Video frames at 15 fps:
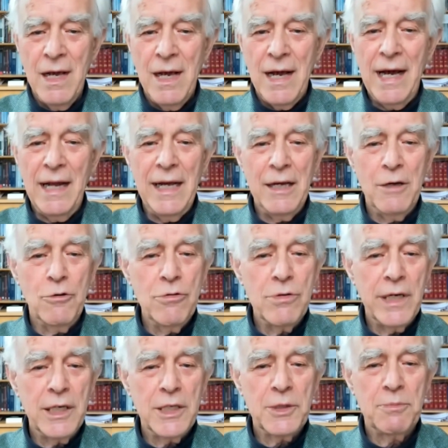And he could
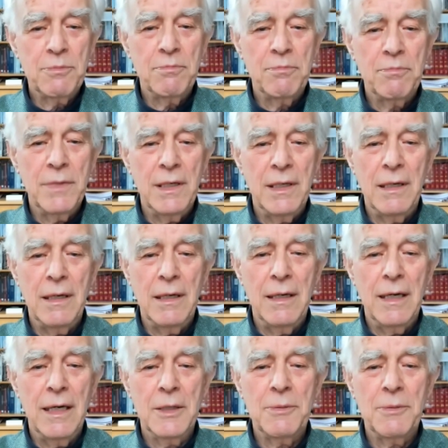ex, uh,
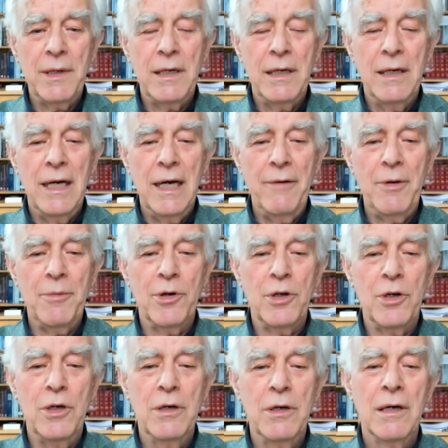explain
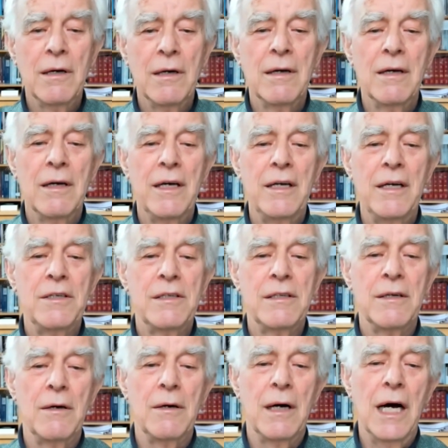everybody is
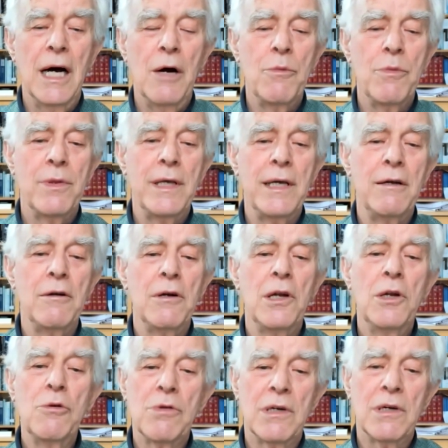uh, how they
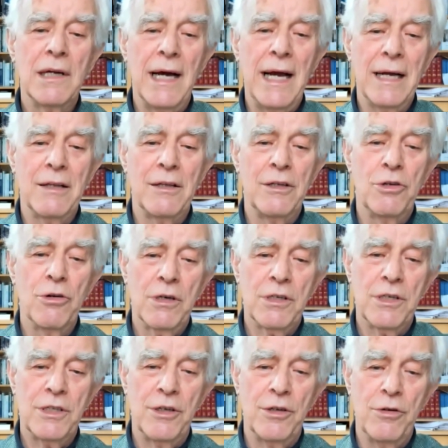looked like, the
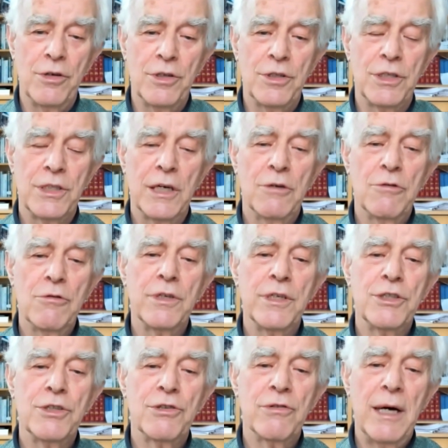doctors and nurses. He could
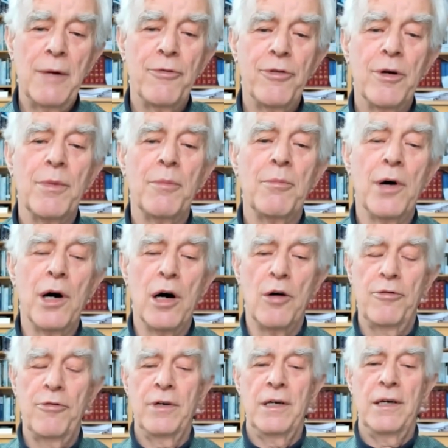describe from
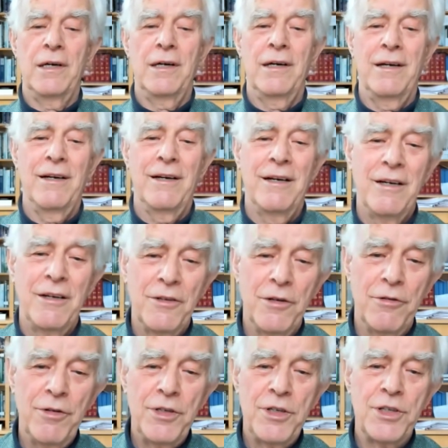above the
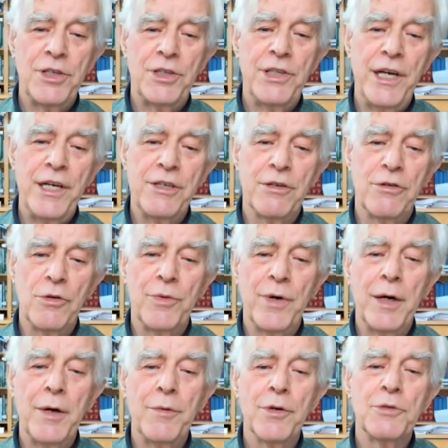resuscitation room where
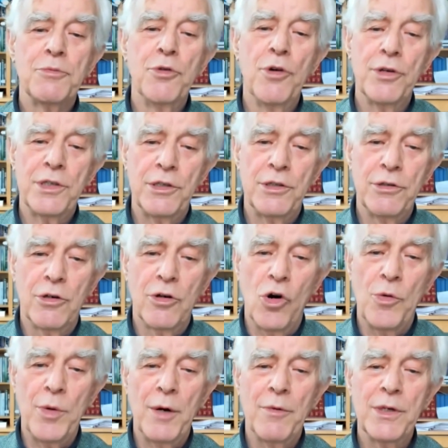he was brought into
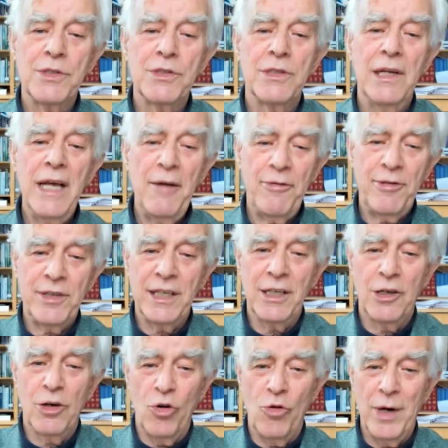coma and was left in
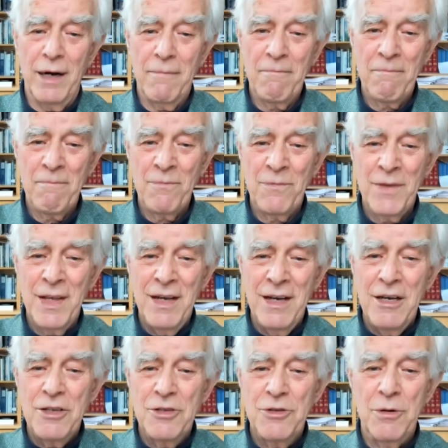coma
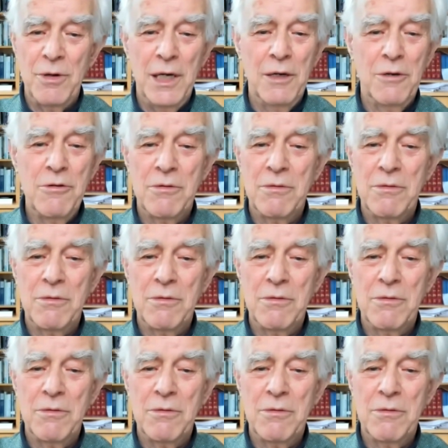so he could